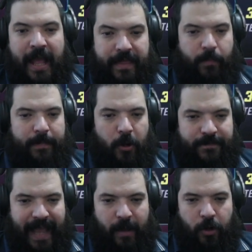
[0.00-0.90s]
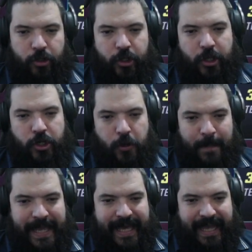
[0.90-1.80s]
Then we move down to the new
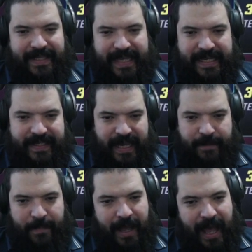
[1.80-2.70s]
BKT team.